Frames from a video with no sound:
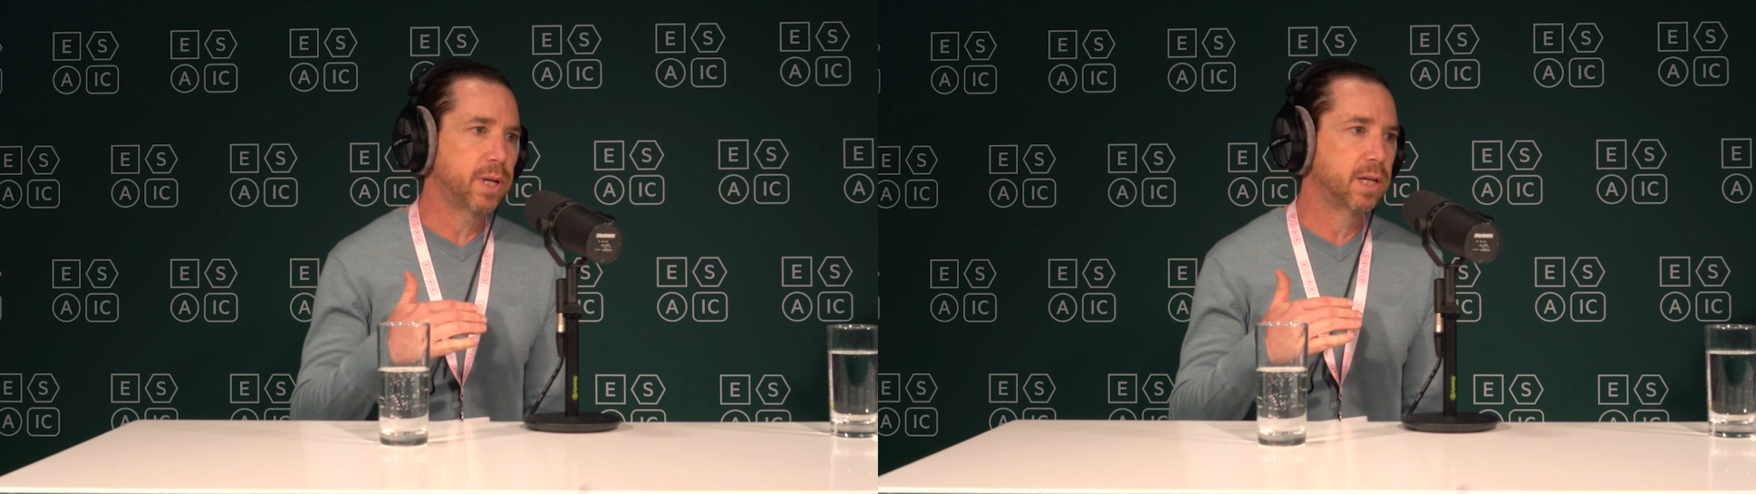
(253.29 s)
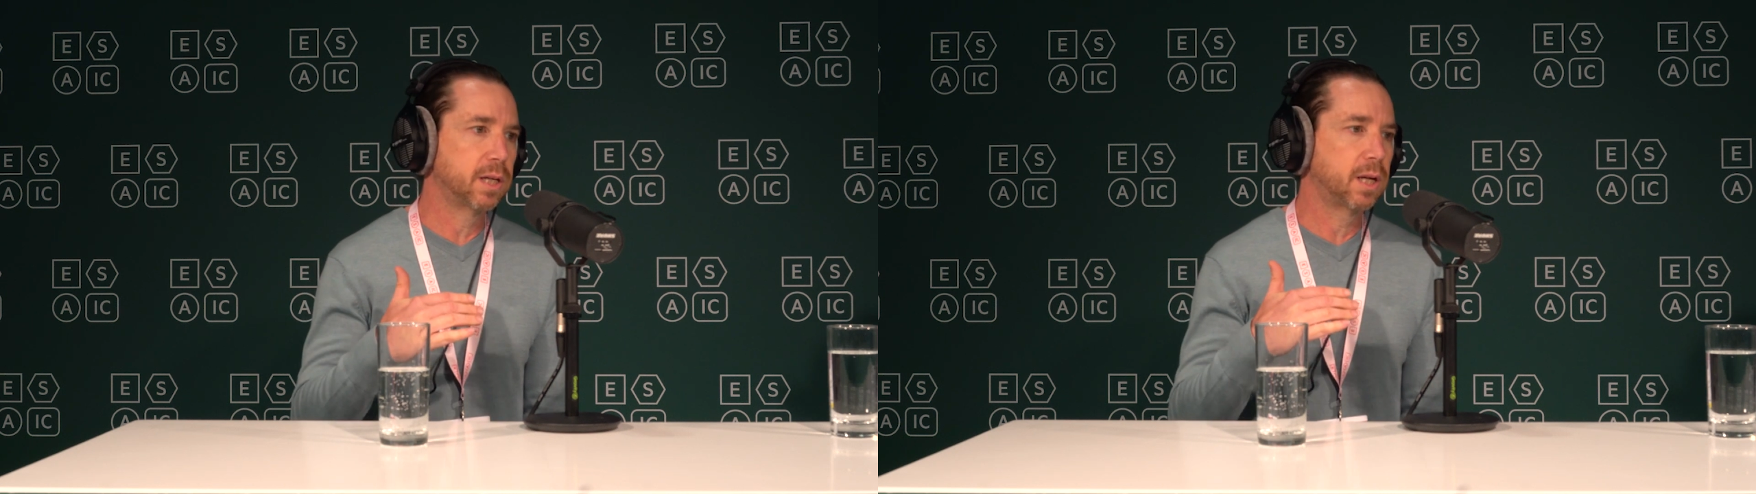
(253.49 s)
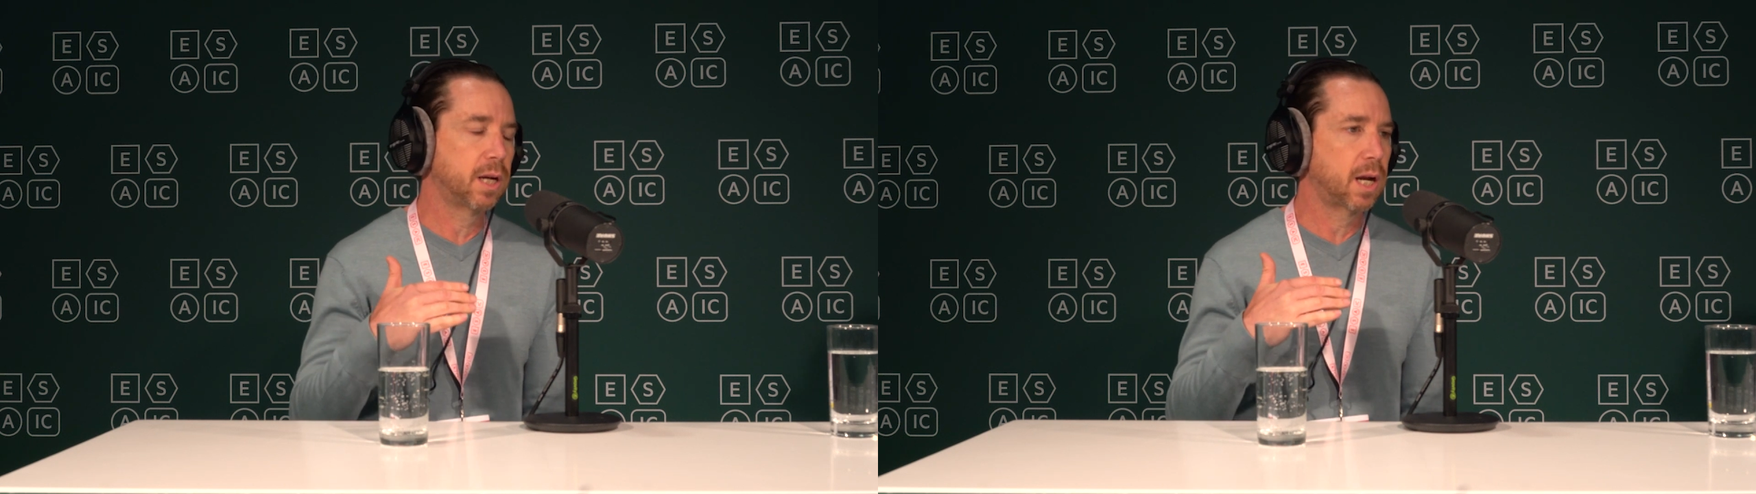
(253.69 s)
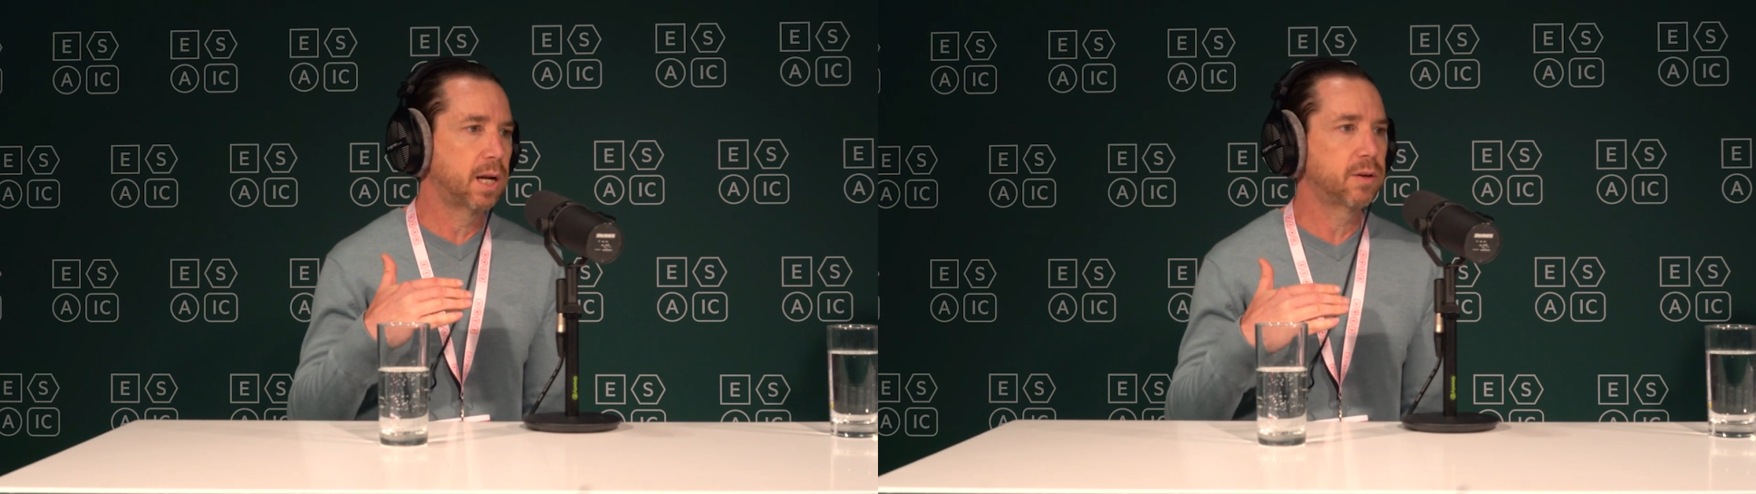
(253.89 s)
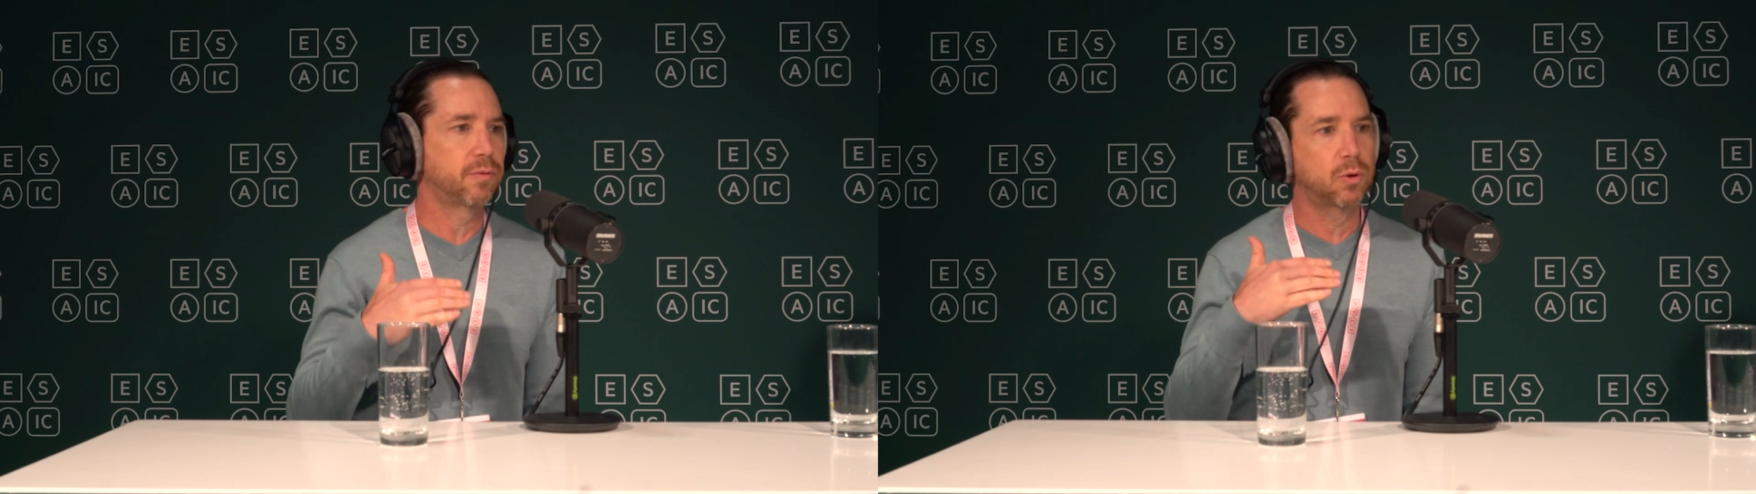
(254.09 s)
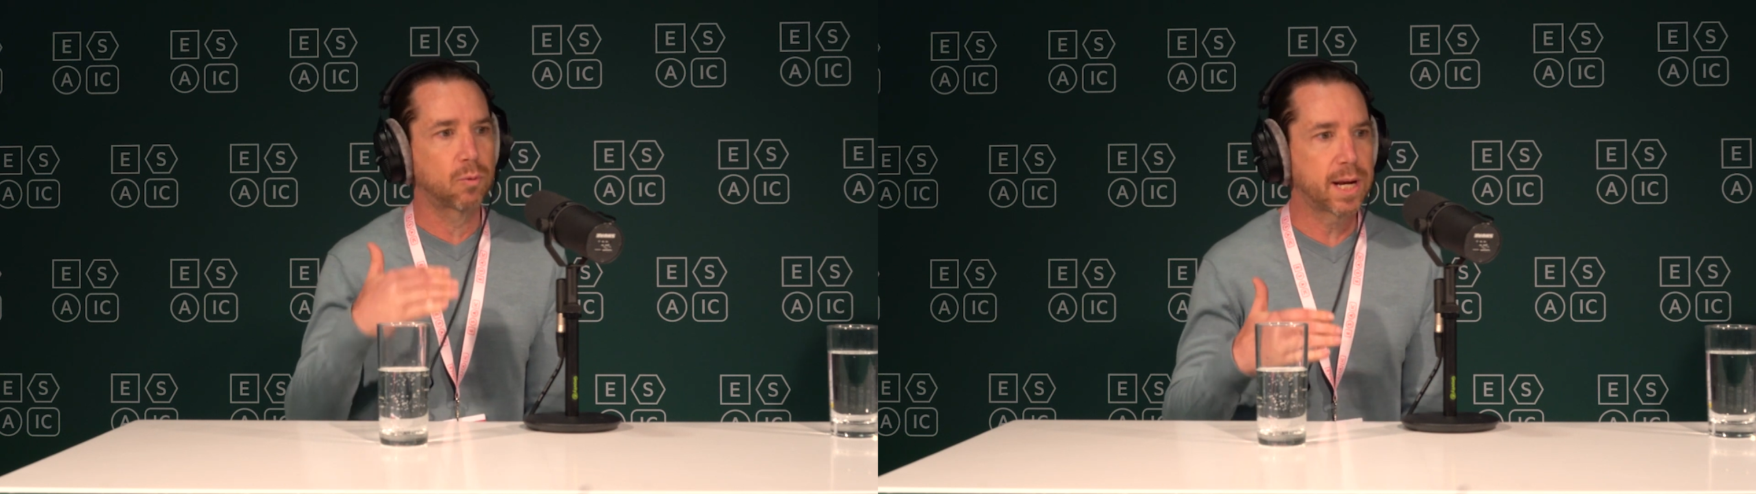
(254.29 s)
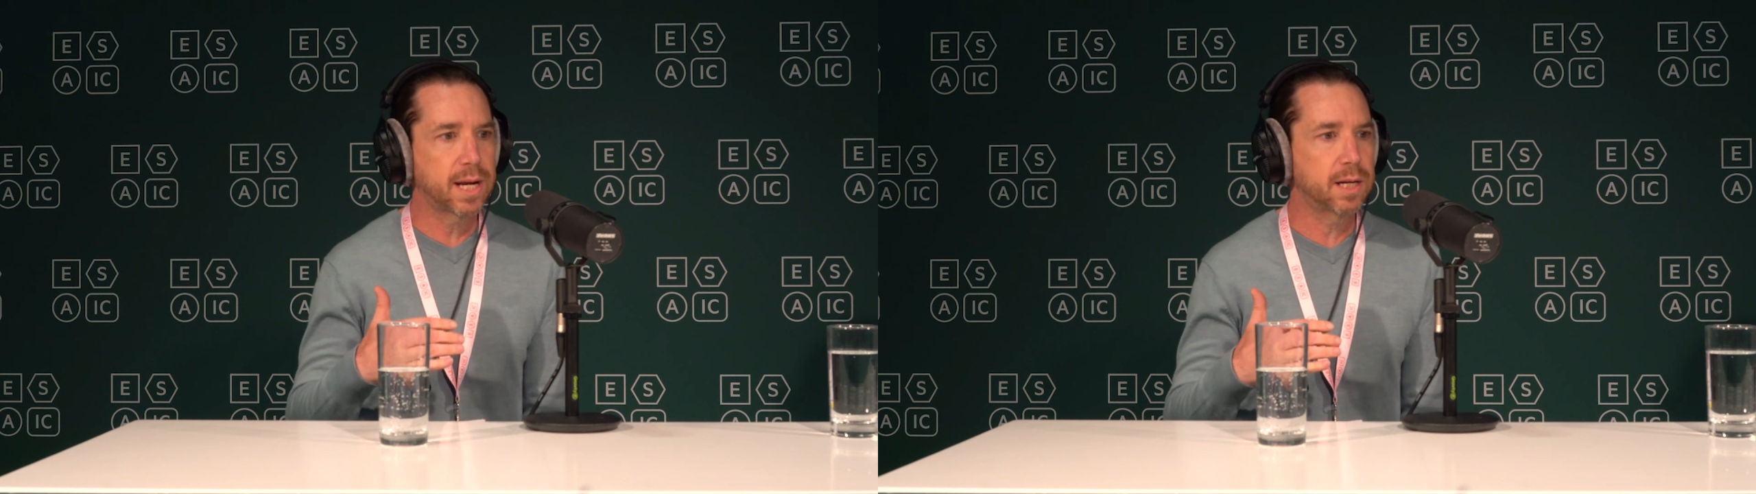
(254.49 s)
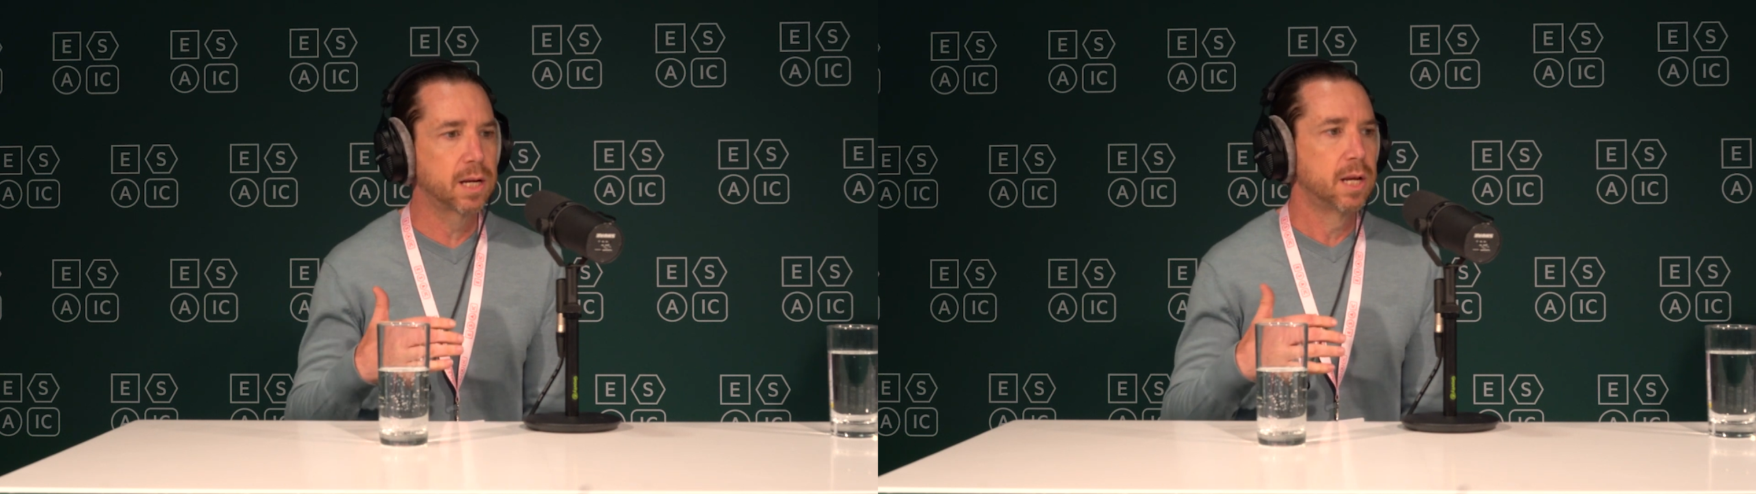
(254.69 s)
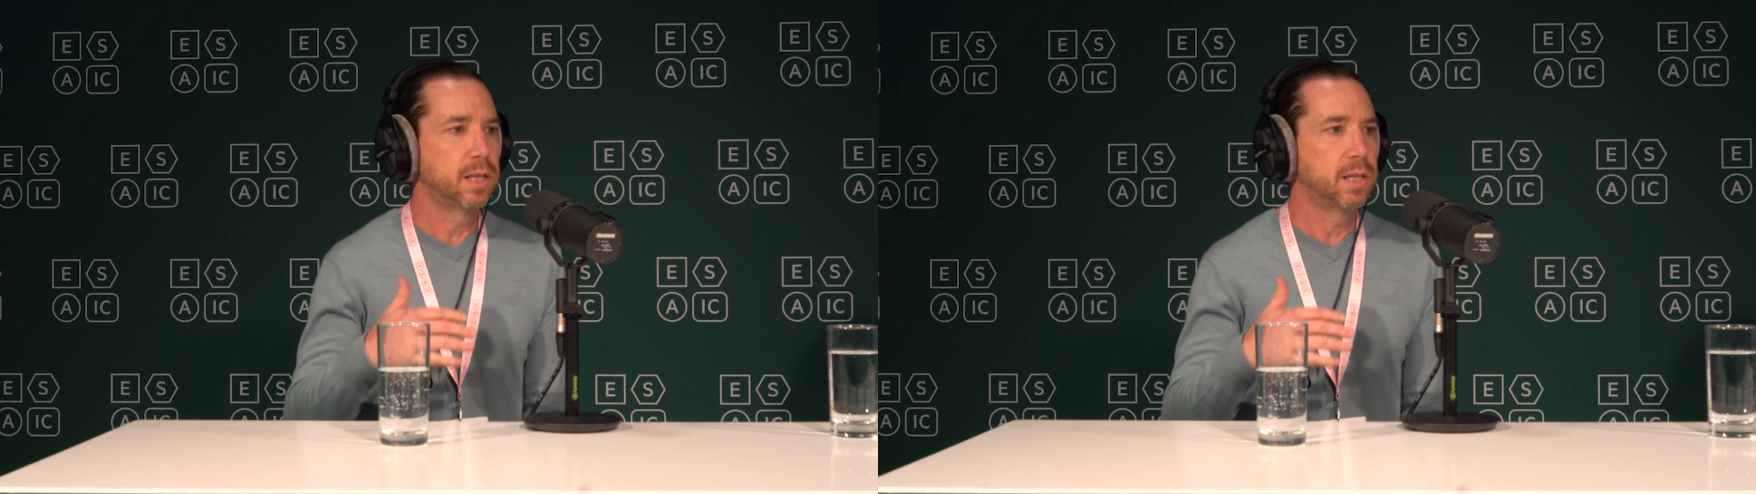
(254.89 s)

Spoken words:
can kind of grade